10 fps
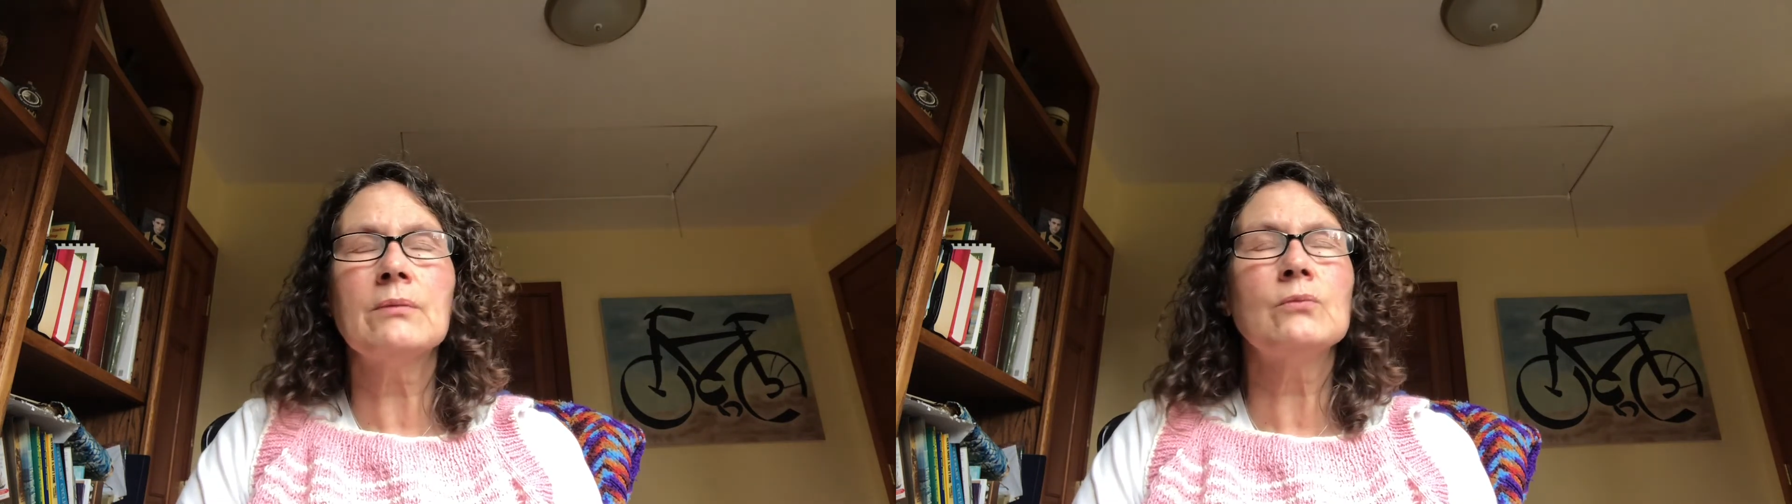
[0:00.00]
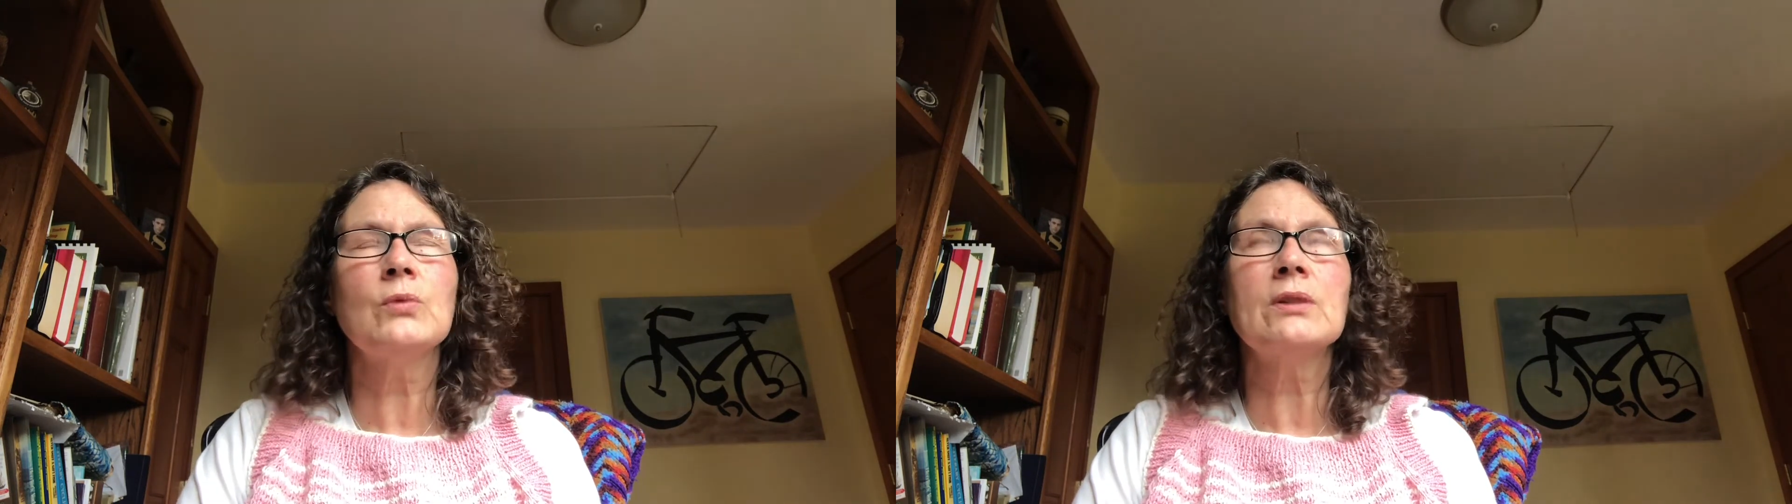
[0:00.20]

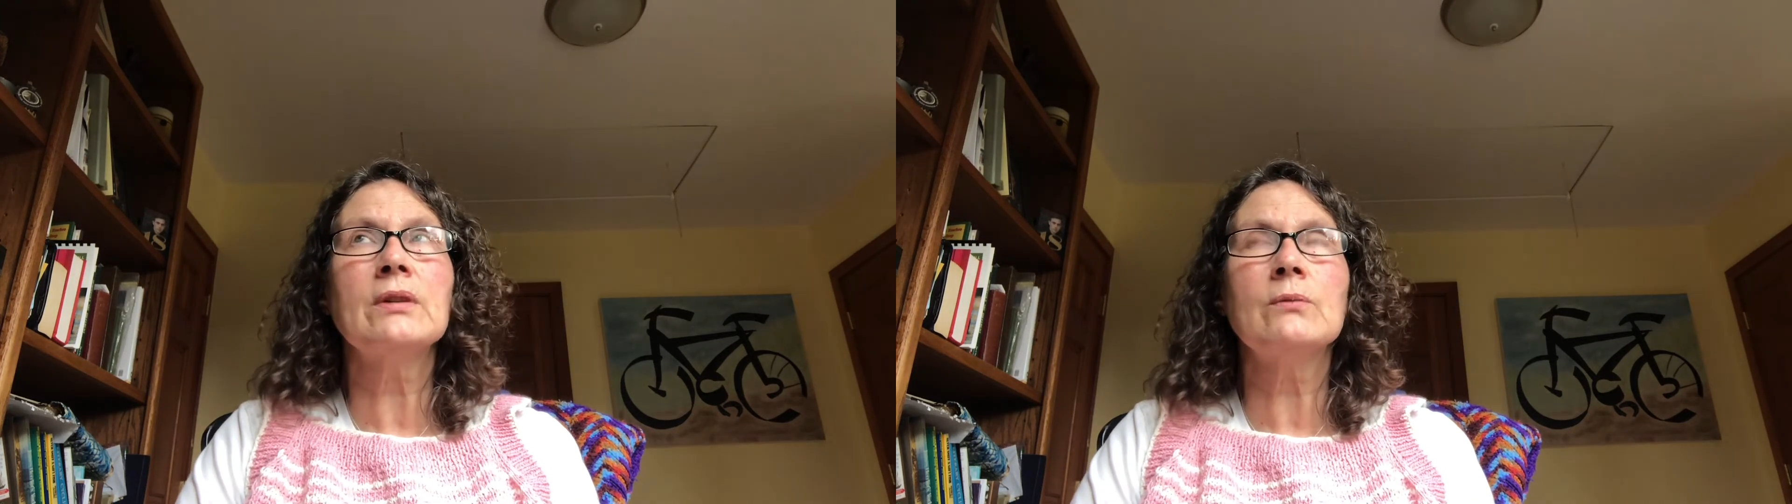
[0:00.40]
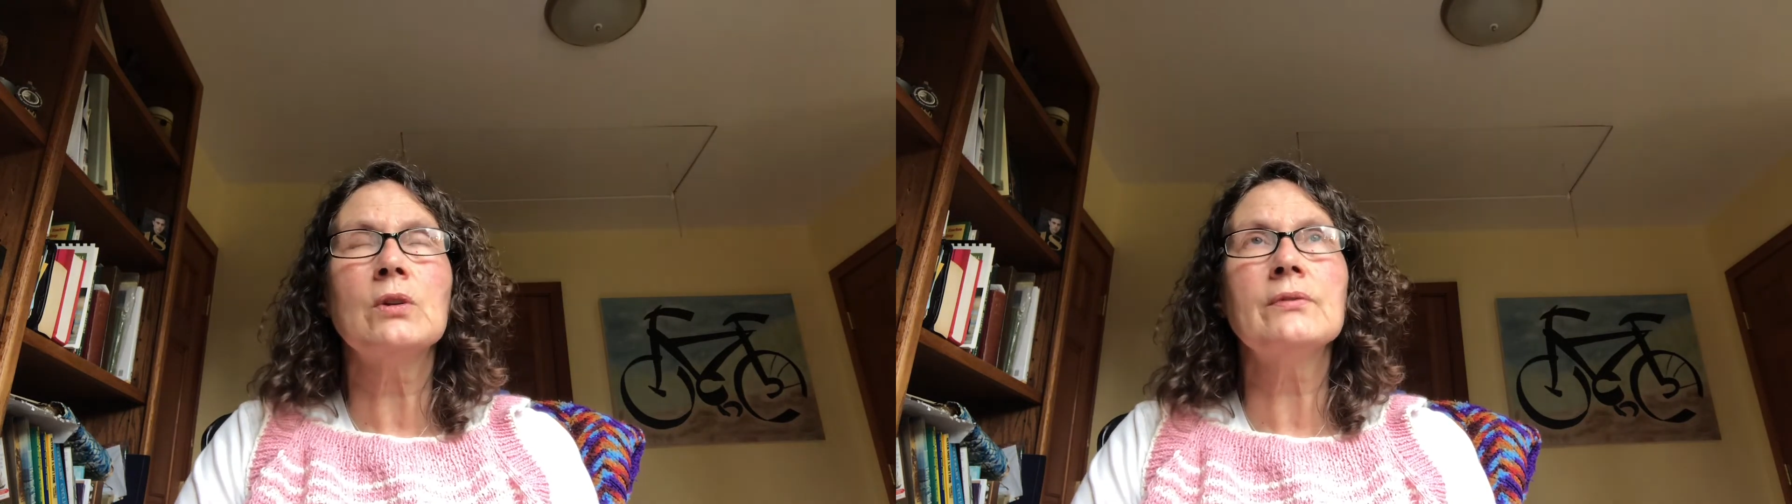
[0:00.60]
We don't have
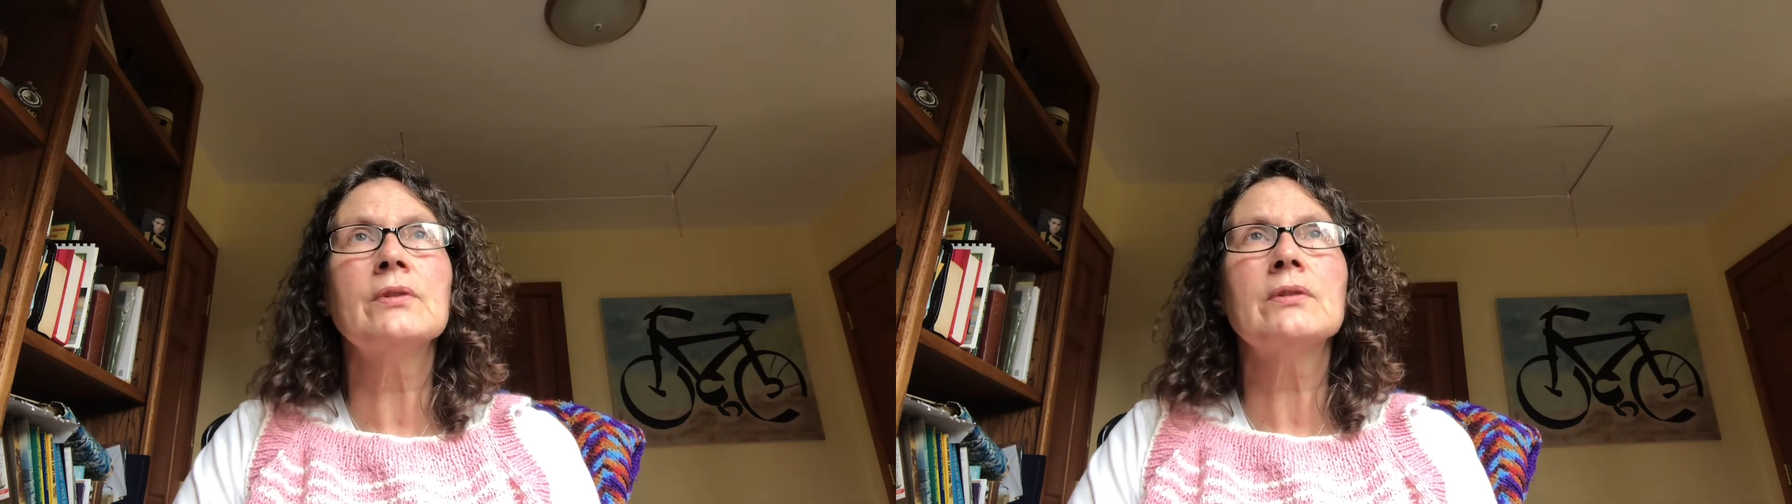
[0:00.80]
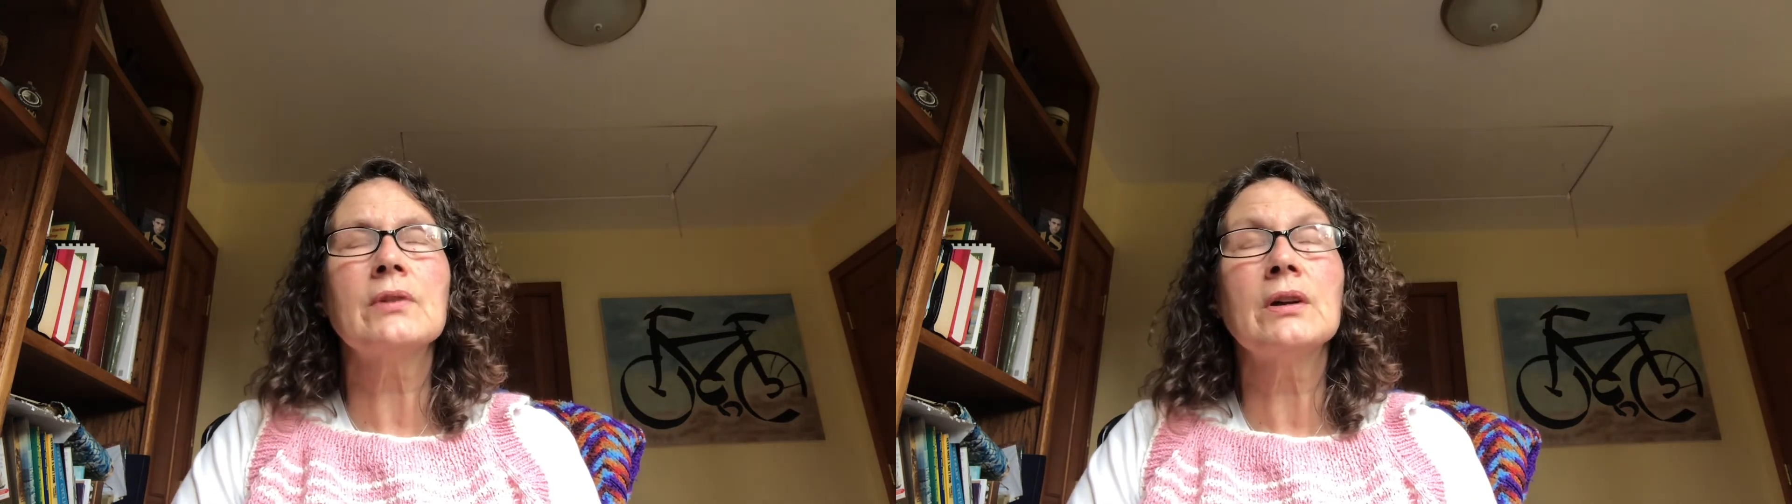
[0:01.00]
wolves,
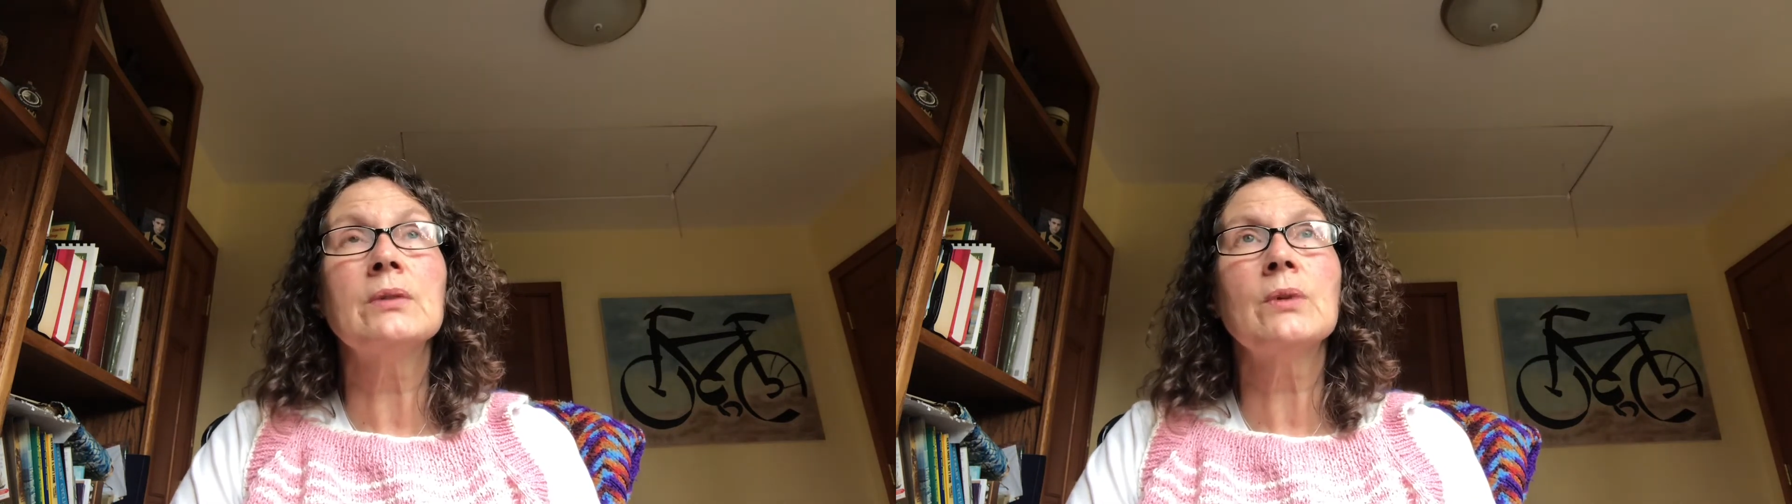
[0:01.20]
sorry. We